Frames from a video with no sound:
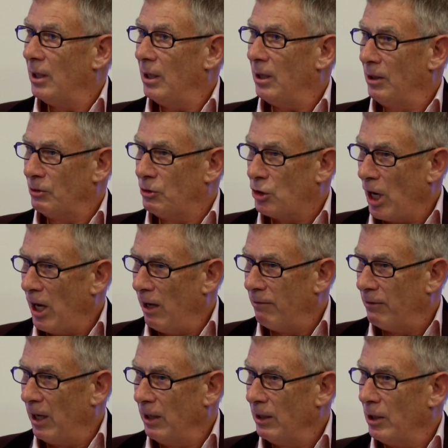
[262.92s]
on
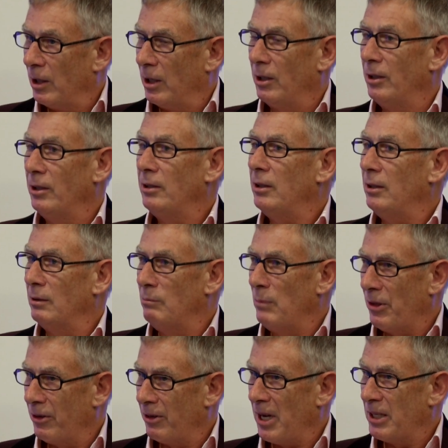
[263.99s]
Java. Her
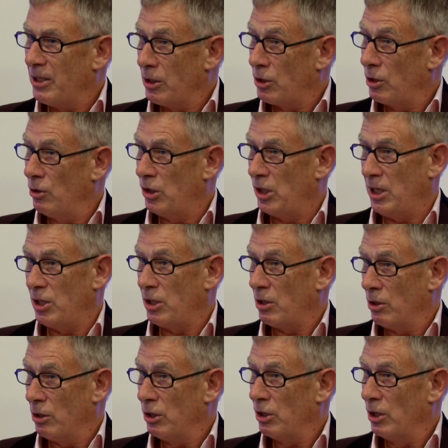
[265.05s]
mother and her 2
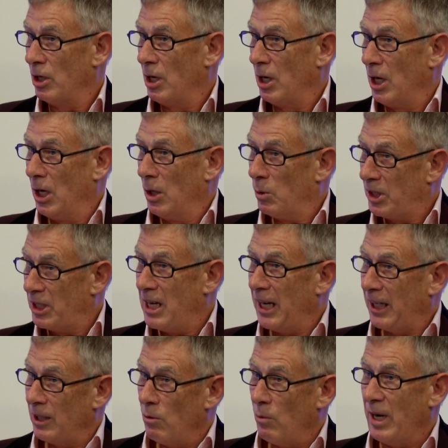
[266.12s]
sisters were
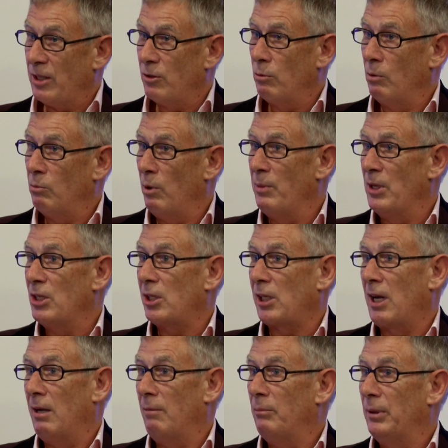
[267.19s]
taken away to a women's
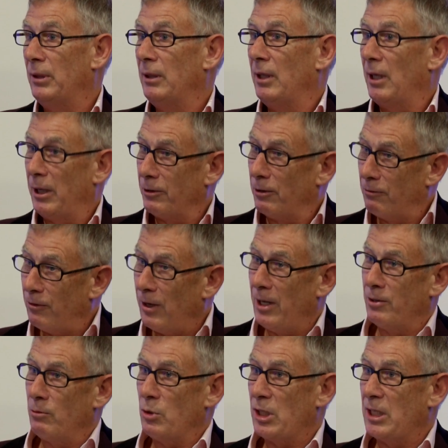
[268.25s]
camp, and her father
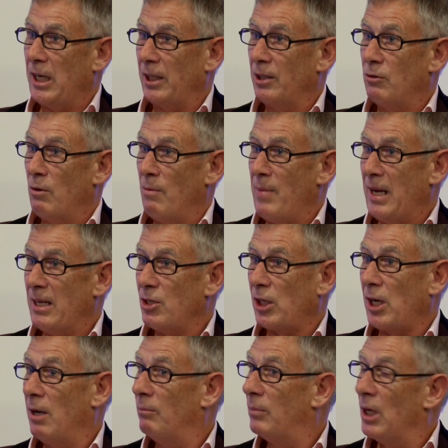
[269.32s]
was taken to a men's
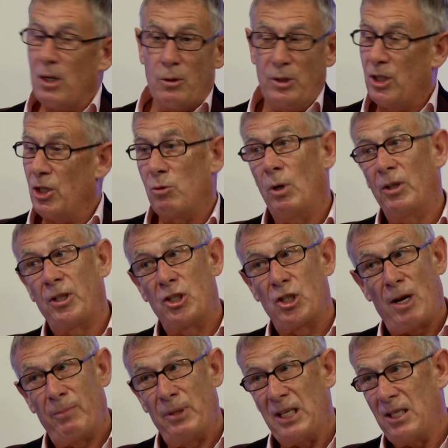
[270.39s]
camp, which is what the
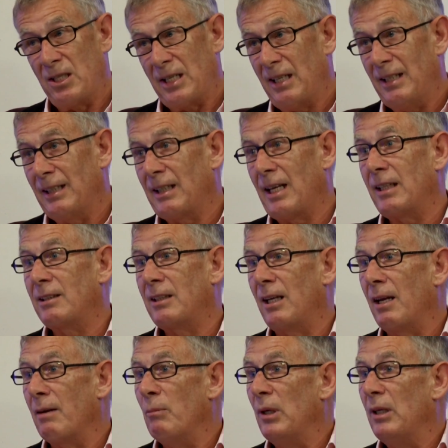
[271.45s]
Japanese did at that
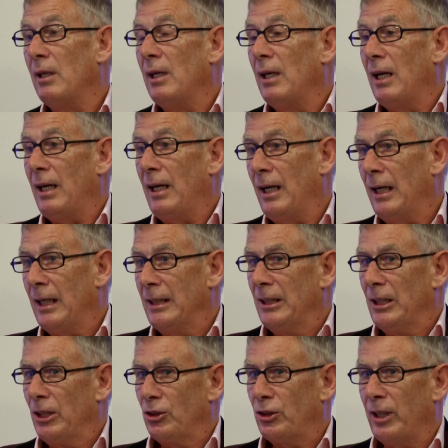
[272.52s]
time.
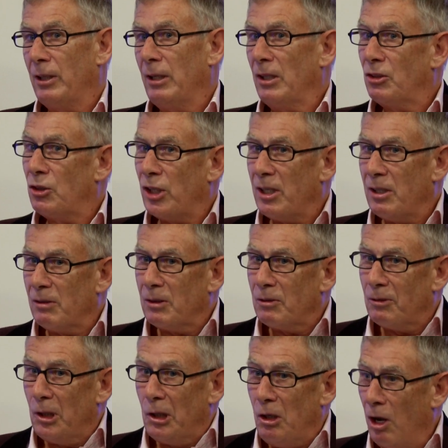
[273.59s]
She
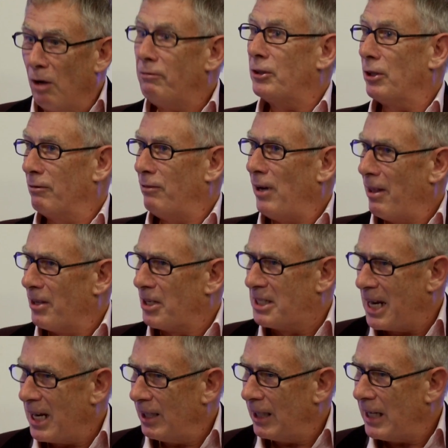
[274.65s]
loved her father
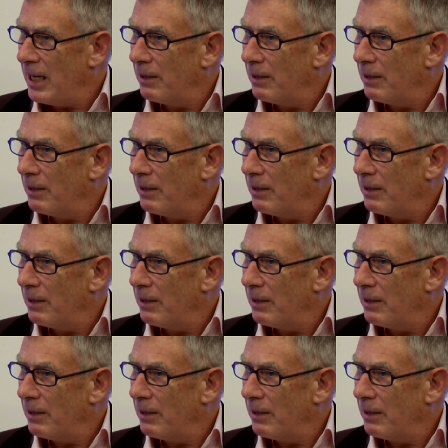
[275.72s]
dearly.